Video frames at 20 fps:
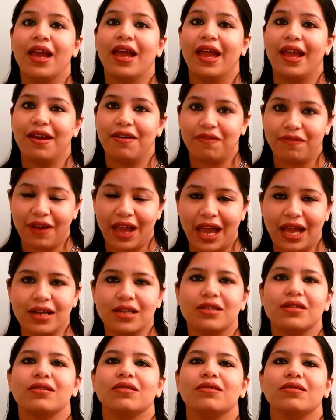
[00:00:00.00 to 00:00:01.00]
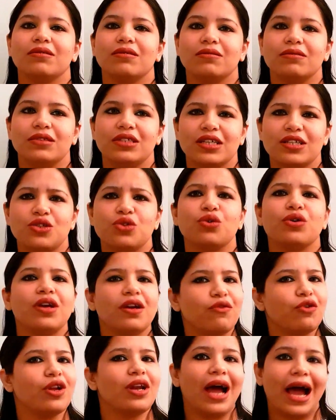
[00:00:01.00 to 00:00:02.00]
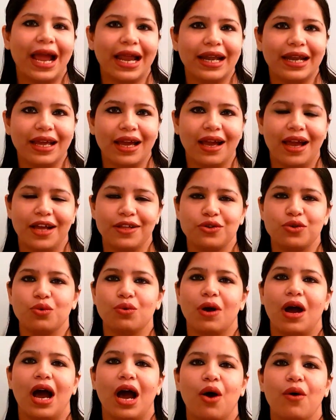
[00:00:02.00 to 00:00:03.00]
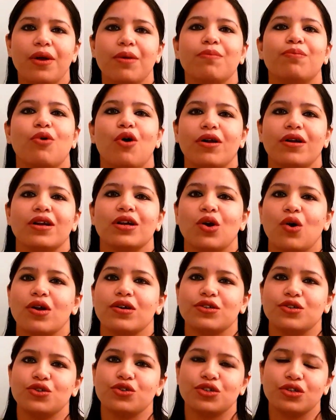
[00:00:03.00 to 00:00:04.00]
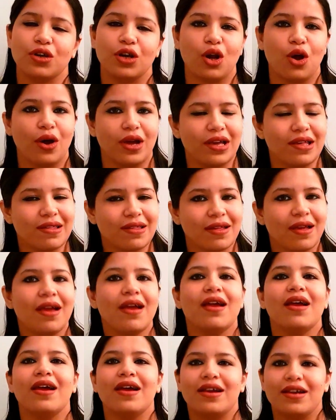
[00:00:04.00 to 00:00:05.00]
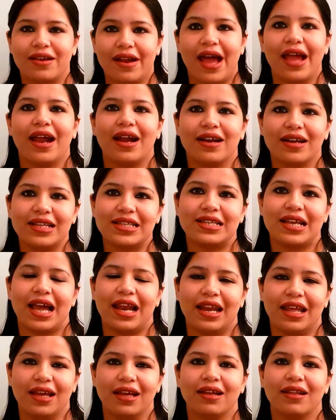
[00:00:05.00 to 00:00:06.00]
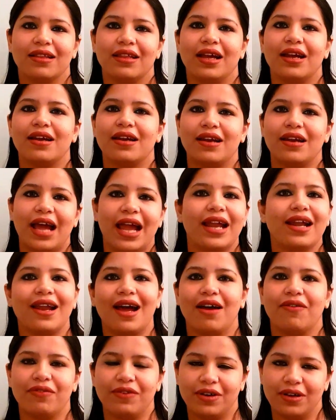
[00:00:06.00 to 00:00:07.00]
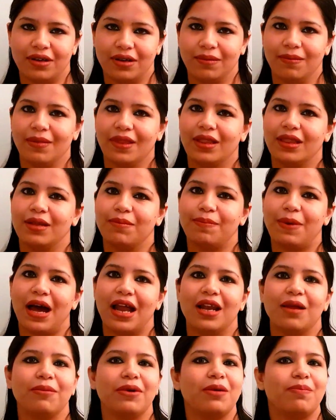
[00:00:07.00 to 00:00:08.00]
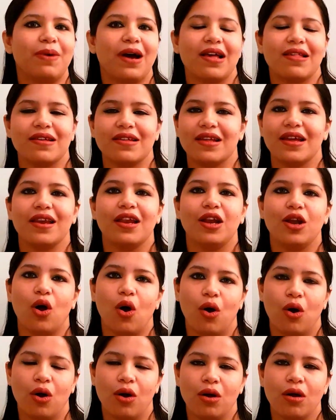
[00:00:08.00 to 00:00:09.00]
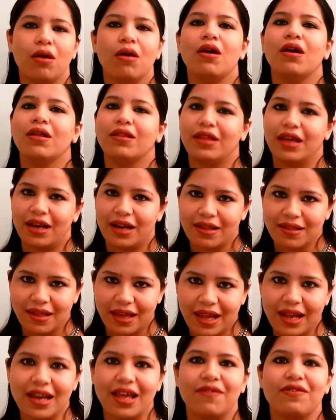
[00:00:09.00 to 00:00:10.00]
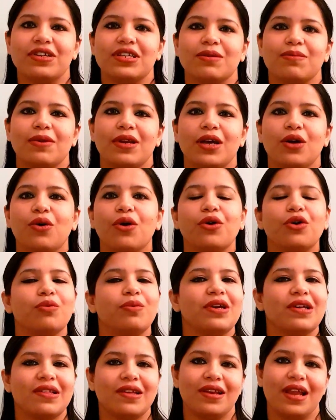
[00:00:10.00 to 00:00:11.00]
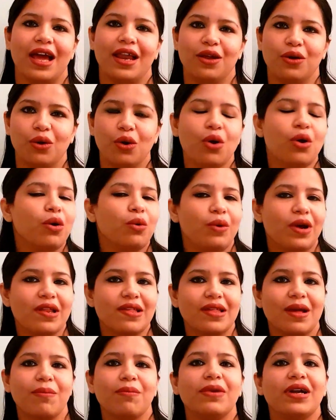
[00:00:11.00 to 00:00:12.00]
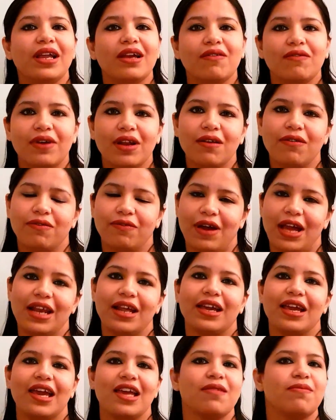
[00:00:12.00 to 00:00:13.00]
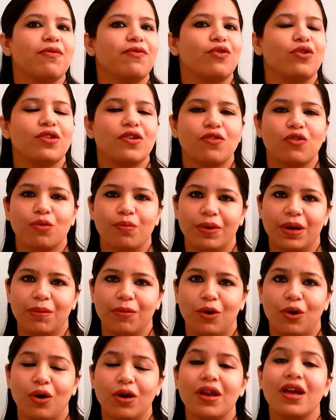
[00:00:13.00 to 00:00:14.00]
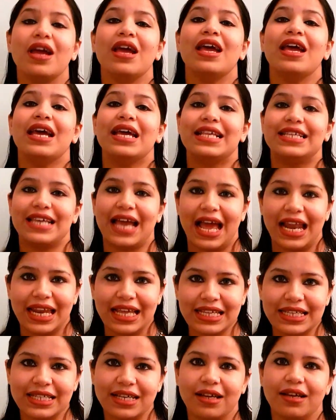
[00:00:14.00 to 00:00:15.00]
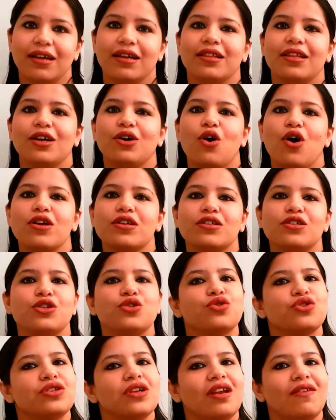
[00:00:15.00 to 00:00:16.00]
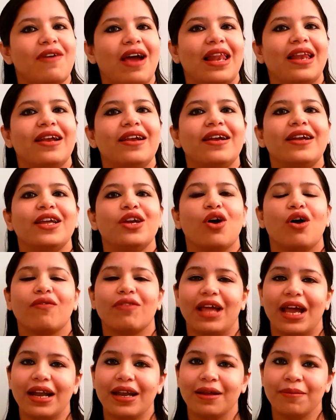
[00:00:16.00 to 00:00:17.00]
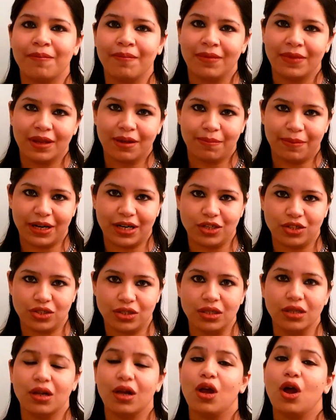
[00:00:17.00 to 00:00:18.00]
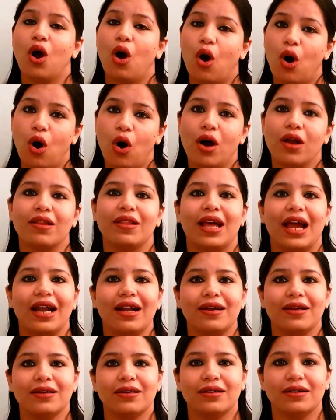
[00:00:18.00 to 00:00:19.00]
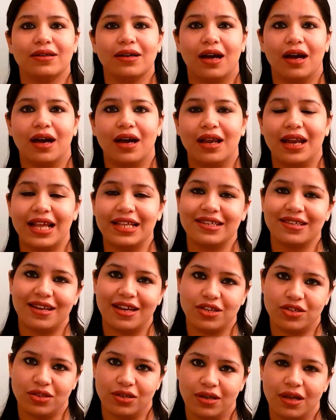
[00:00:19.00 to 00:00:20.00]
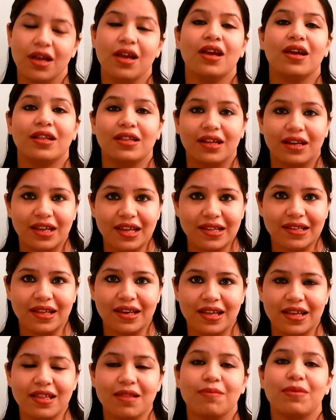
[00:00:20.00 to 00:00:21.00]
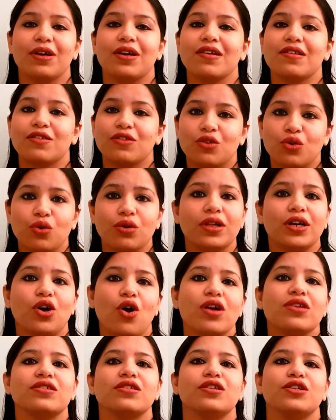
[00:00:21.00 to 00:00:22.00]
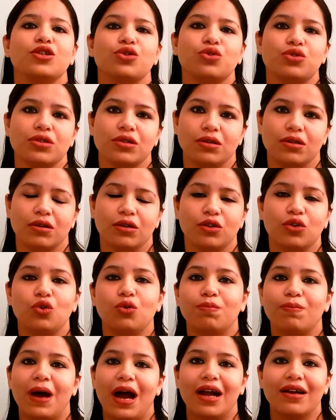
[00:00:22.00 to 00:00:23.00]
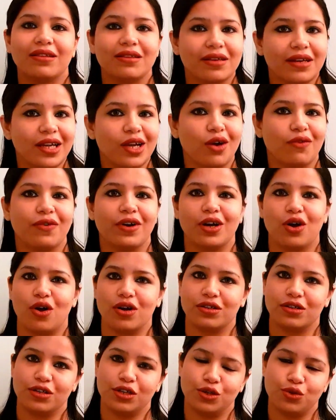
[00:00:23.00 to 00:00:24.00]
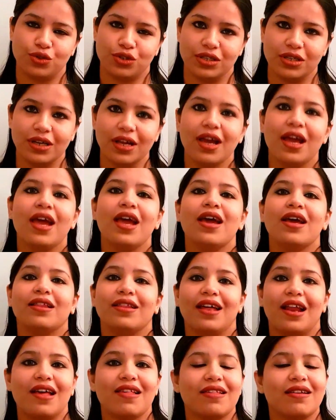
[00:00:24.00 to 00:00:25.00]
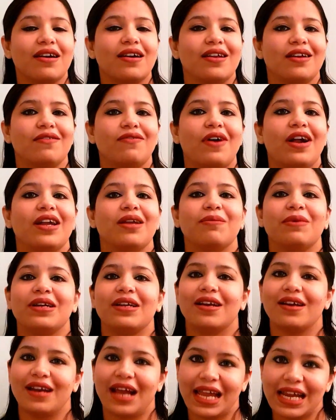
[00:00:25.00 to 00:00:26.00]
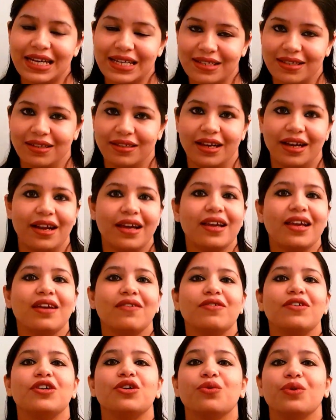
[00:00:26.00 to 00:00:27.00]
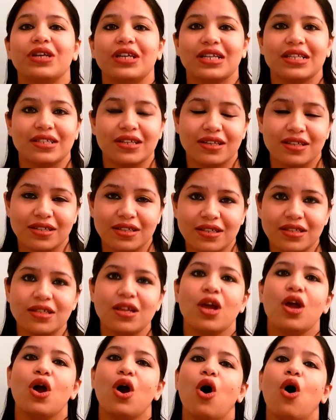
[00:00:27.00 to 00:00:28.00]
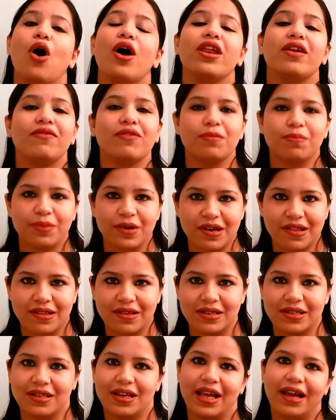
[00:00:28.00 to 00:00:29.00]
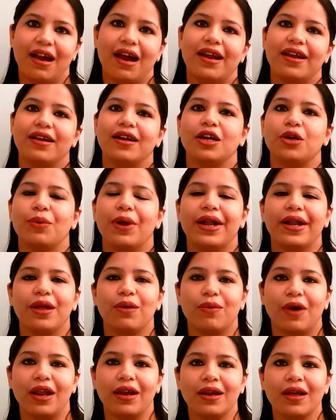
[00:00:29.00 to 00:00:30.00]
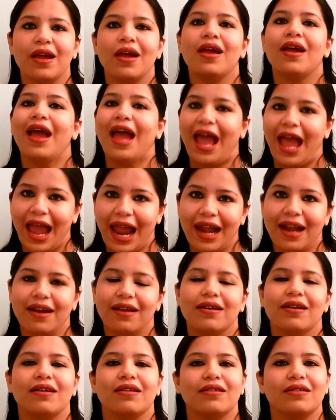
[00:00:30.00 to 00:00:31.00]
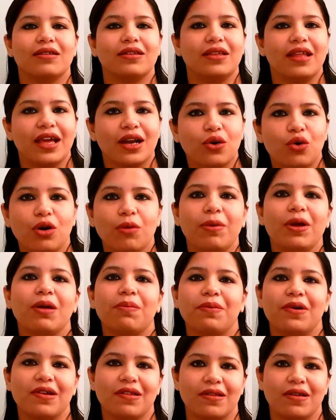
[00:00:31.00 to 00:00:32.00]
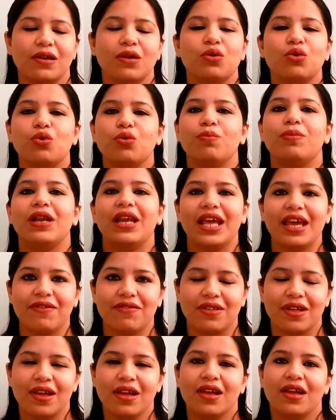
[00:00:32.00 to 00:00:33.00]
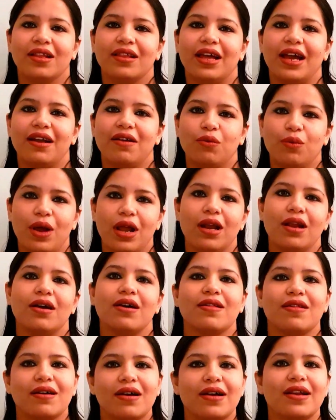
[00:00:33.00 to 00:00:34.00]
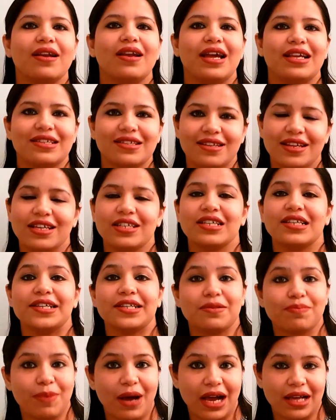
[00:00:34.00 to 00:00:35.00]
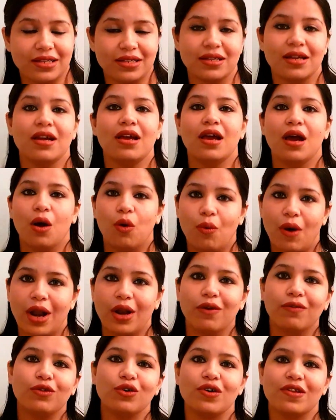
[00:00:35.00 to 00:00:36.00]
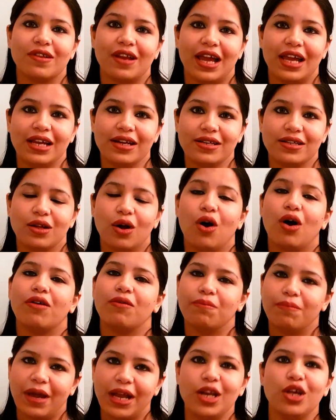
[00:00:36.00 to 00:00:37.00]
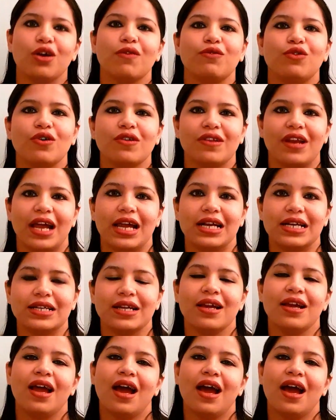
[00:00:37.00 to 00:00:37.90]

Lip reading: In fact, just to give you an idea as to how important constitutional law is, try understanding that right after the parliament passes any law, there is inevitably going to be a scenario where somebody will file a case before the Supreme Court challenging the constitutional validity of that petition or that legislation. The reason is because through the constitution, through part 3 of our constitution, there are certain fundamental rights that are given to Indian citizens or even persons like Article 21, and there could be a person who believes that when a certain legislation is passed, one of those rights or many of those rights